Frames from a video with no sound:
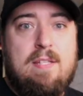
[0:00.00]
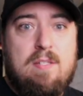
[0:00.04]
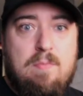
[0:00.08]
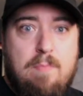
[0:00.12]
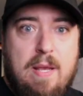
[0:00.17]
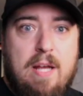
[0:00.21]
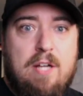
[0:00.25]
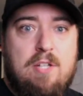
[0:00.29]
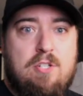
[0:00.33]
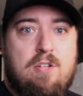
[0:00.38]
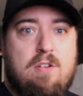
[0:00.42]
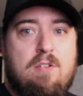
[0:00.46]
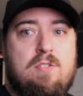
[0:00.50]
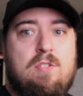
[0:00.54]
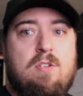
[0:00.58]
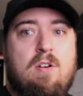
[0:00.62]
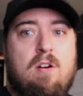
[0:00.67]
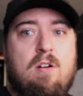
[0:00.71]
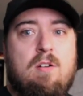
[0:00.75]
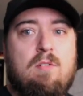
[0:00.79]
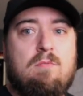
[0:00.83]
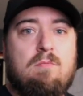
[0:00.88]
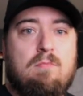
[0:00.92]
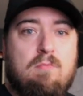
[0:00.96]
these pictures
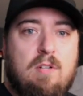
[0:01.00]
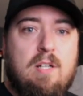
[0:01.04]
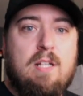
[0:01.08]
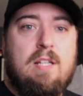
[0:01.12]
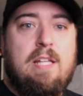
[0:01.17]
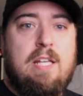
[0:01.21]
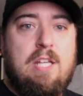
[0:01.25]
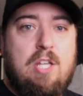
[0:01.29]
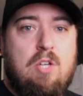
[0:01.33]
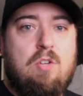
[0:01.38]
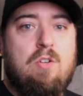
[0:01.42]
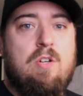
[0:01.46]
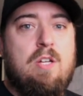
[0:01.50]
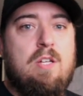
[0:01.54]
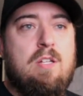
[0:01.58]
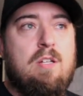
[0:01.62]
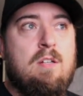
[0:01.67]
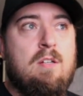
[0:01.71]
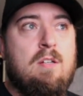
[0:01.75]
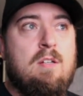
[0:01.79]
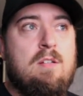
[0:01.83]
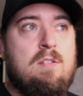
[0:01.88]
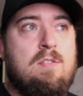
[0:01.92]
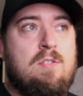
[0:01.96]
are really good,
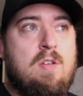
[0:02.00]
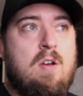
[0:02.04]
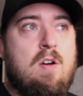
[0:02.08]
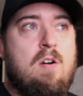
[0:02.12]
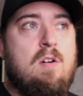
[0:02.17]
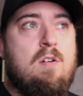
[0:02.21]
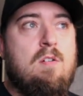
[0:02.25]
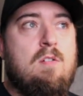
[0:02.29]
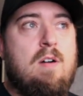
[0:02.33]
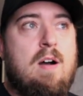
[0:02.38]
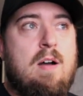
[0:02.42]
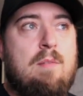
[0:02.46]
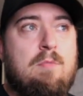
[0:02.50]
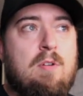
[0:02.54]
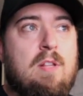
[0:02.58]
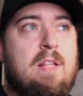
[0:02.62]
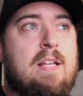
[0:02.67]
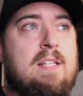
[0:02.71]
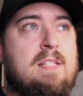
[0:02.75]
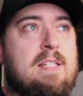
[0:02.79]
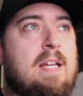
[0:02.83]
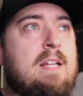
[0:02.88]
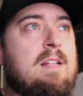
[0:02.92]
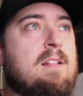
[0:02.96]
so I'm
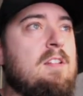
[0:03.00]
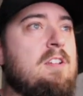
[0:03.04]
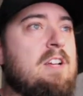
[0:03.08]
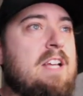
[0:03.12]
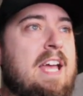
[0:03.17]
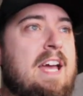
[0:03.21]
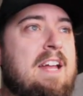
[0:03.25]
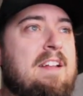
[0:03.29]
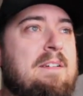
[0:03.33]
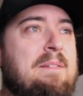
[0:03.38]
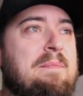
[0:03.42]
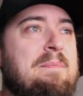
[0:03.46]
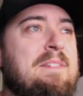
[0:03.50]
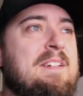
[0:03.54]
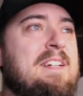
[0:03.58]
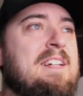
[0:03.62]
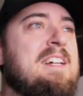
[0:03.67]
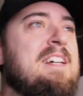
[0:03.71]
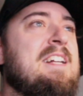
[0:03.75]
really excited to look at them.